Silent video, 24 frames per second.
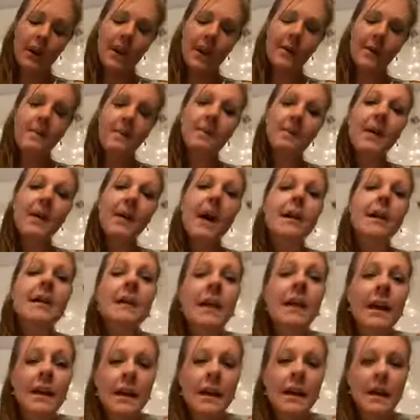Can I
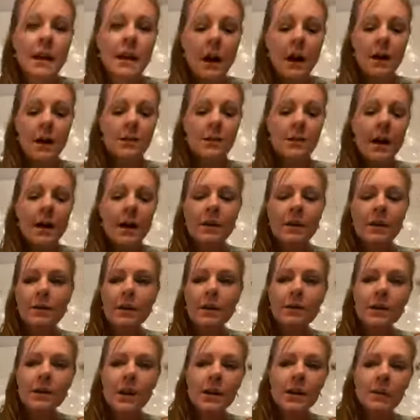also want to
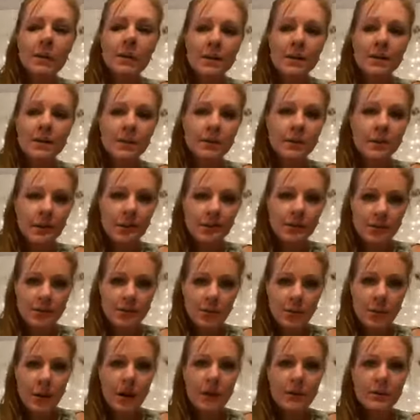talk about something else as
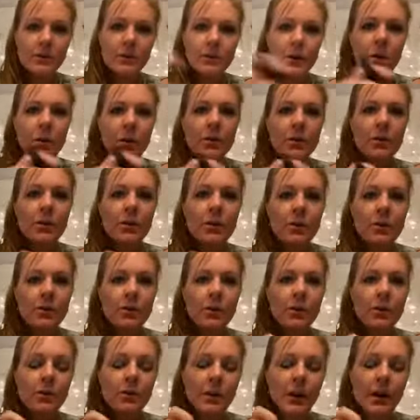well. So you
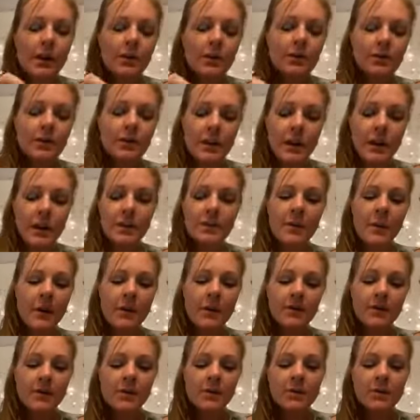were able to talk
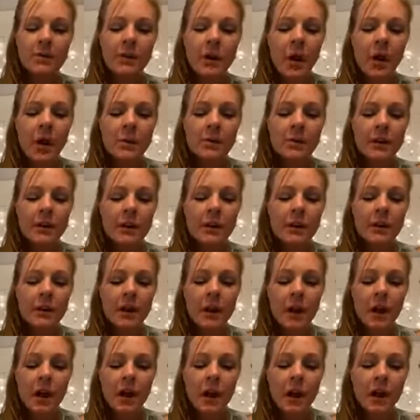about your draconian
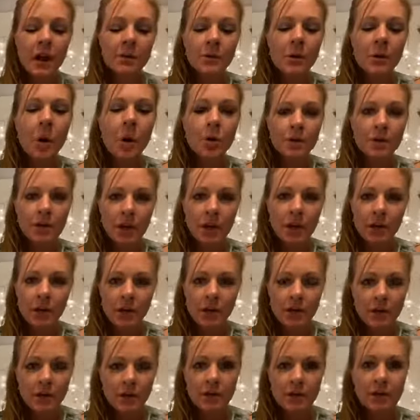culture
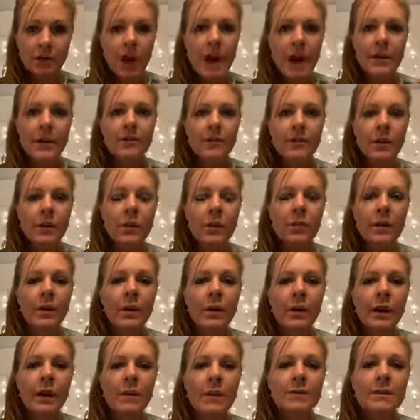in your life, you know, when
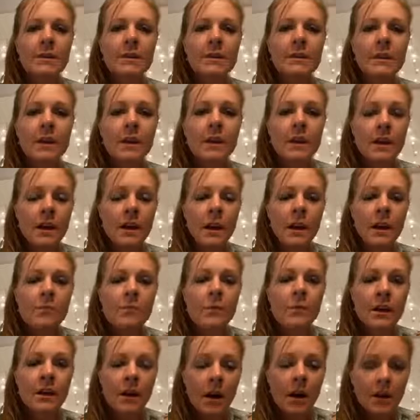it comes to
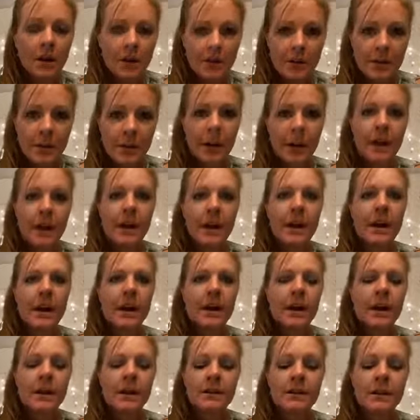monogamy
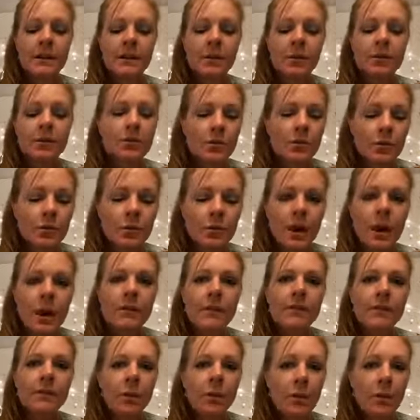and, you know, true
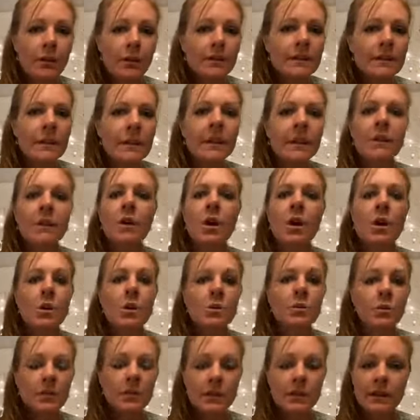love, loyalty, no,
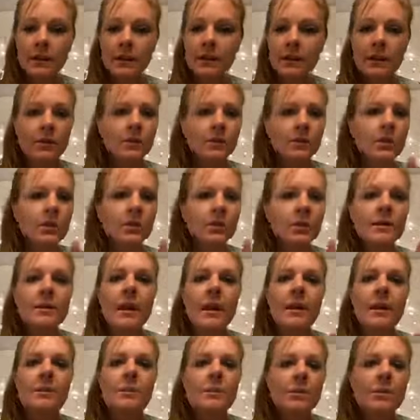you just
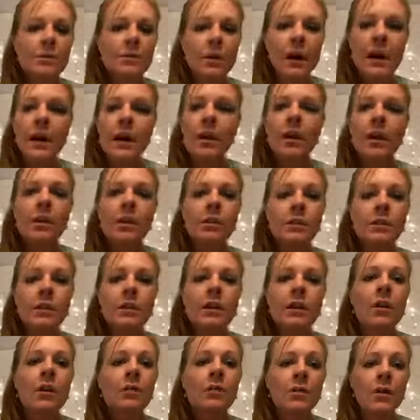like betrayal, you
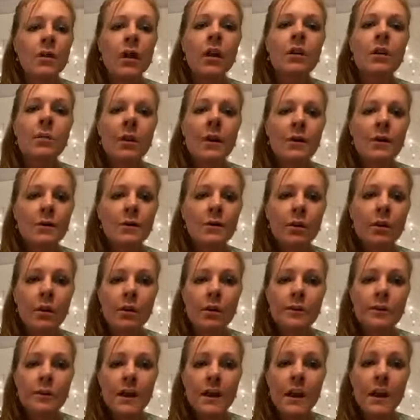know, you're all about the
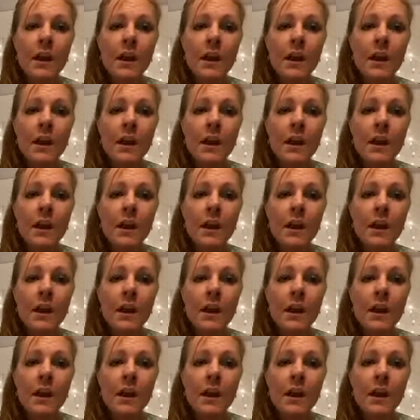loyalty.